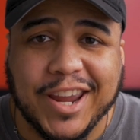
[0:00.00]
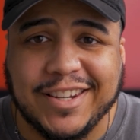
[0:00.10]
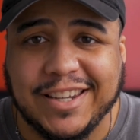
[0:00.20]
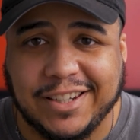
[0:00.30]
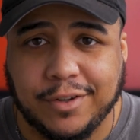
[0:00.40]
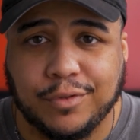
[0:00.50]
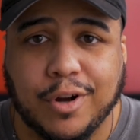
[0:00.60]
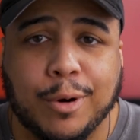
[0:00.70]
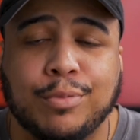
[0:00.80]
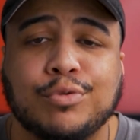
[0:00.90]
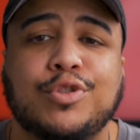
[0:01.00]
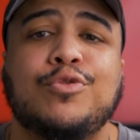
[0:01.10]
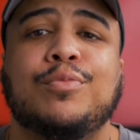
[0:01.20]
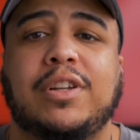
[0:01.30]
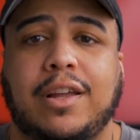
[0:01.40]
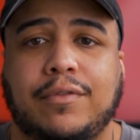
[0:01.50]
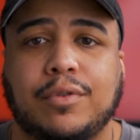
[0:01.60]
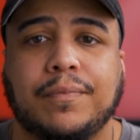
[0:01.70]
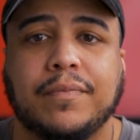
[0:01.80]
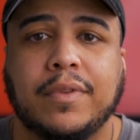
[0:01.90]
indie level, our prosumer
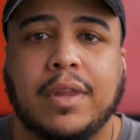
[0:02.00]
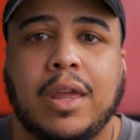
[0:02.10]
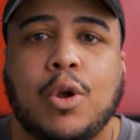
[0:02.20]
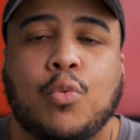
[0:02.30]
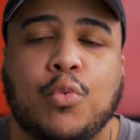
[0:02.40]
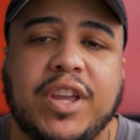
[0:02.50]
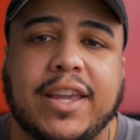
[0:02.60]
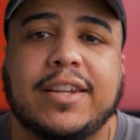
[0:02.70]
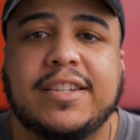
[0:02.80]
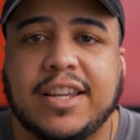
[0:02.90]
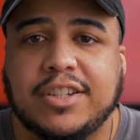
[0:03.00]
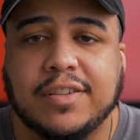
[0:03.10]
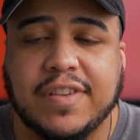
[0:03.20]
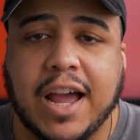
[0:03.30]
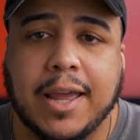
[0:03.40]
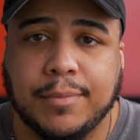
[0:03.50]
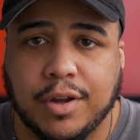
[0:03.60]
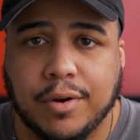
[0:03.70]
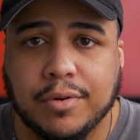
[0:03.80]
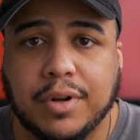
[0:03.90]
level, we get a touch of
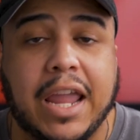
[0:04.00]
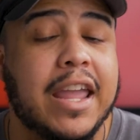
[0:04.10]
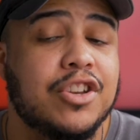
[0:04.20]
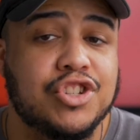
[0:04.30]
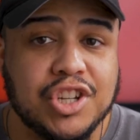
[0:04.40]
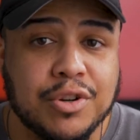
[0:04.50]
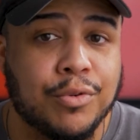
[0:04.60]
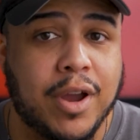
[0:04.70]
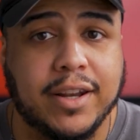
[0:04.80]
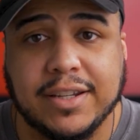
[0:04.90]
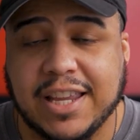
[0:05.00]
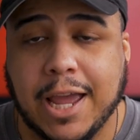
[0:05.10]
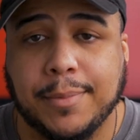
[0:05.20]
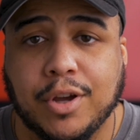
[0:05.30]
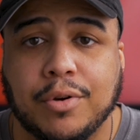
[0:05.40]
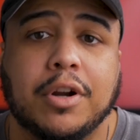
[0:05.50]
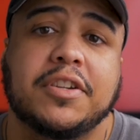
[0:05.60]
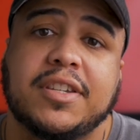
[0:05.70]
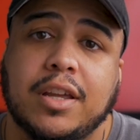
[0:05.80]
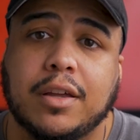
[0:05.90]
Timecode and generating Timecode
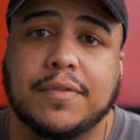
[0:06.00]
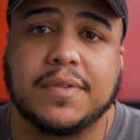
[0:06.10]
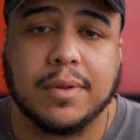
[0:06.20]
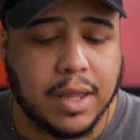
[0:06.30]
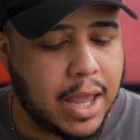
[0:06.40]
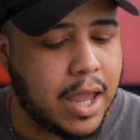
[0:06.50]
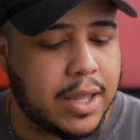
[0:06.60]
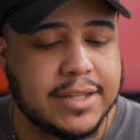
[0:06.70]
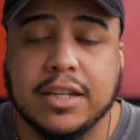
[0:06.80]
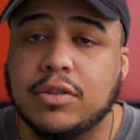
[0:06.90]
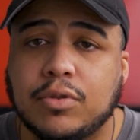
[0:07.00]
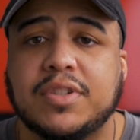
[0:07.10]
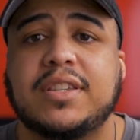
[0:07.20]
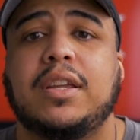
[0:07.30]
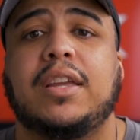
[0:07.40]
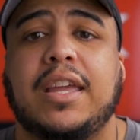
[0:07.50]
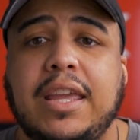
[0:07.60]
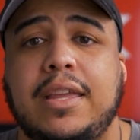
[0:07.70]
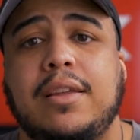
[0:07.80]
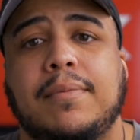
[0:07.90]
ourselves. And Tentacle Sync
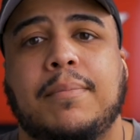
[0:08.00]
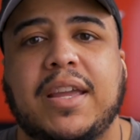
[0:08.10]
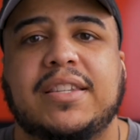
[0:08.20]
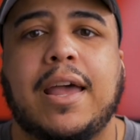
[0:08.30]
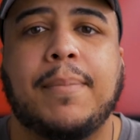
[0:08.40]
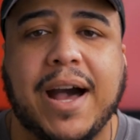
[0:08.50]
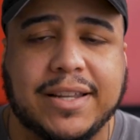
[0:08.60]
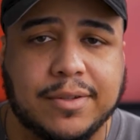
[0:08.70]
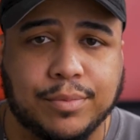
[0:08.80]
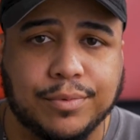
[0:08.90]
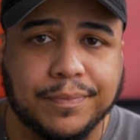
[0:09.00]
E makes that possible.